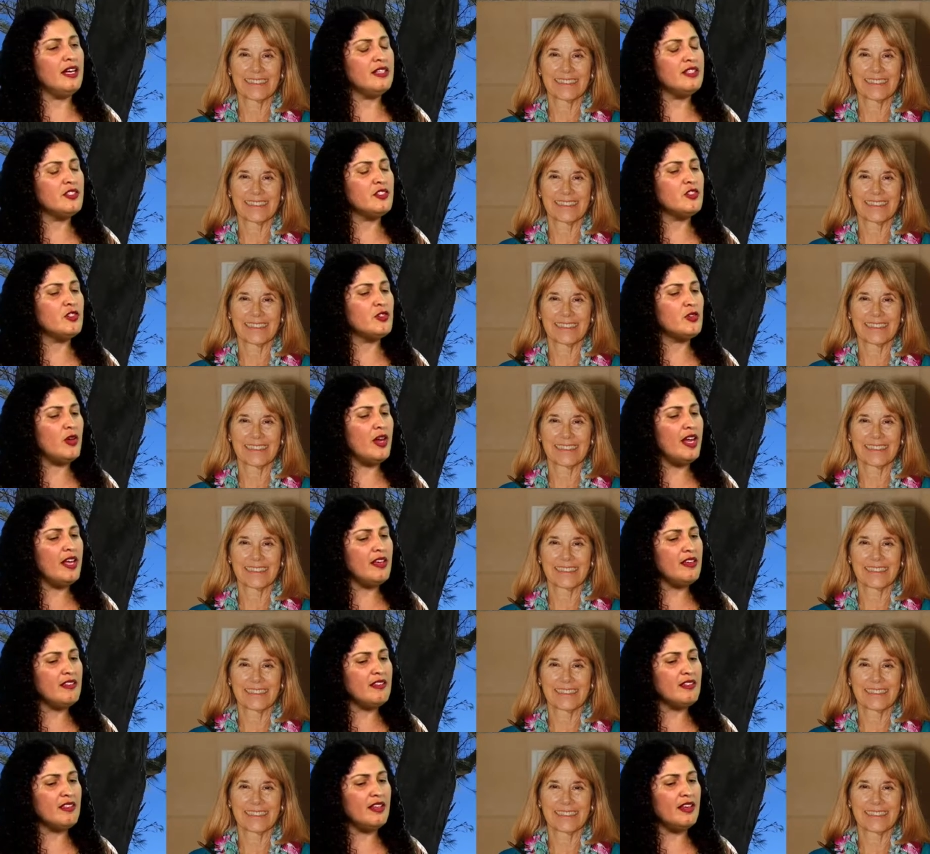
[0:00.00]

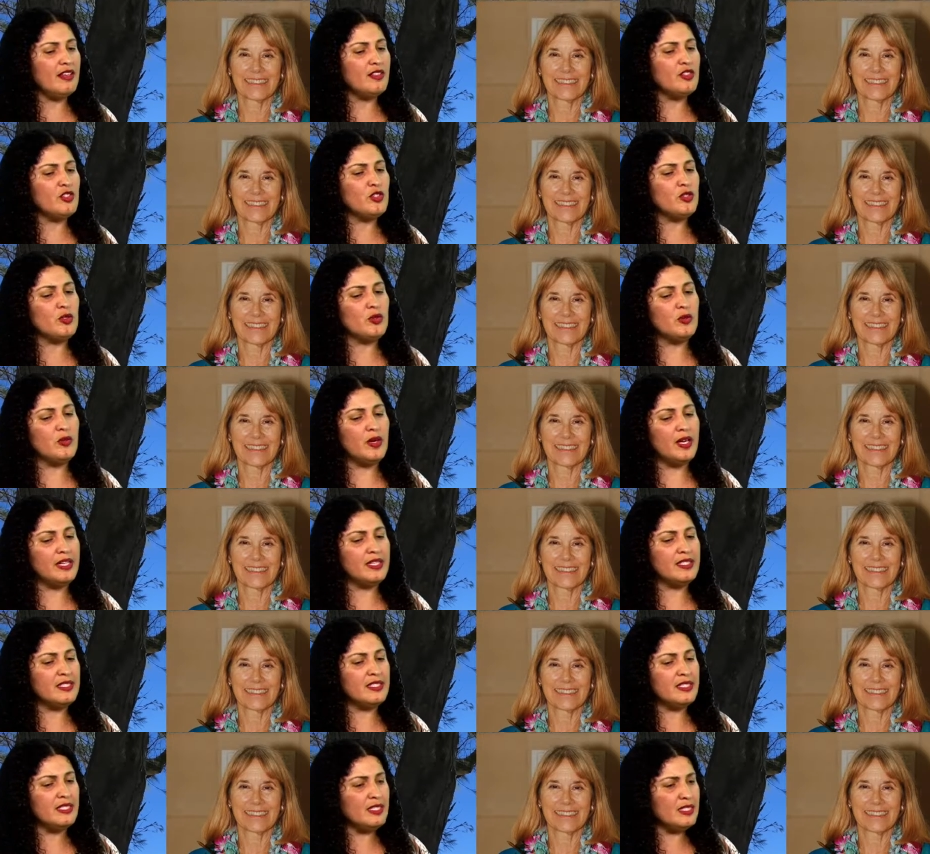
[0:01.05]
Speaker 1: strength uh, to
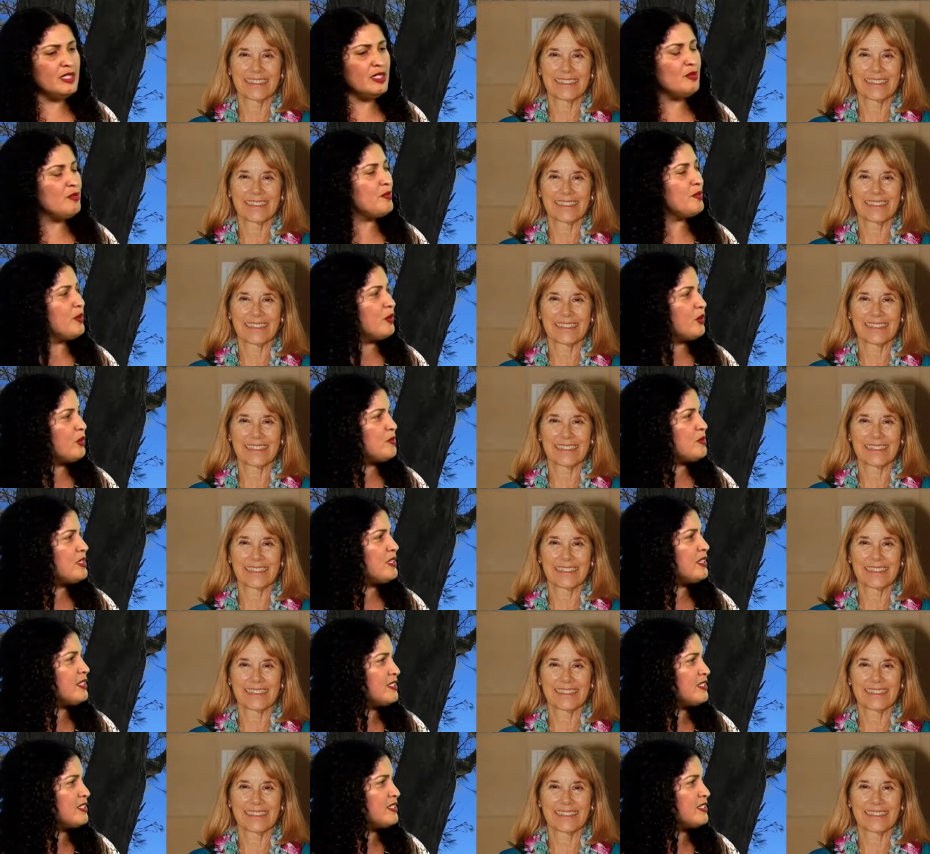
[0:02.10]
existing programs that are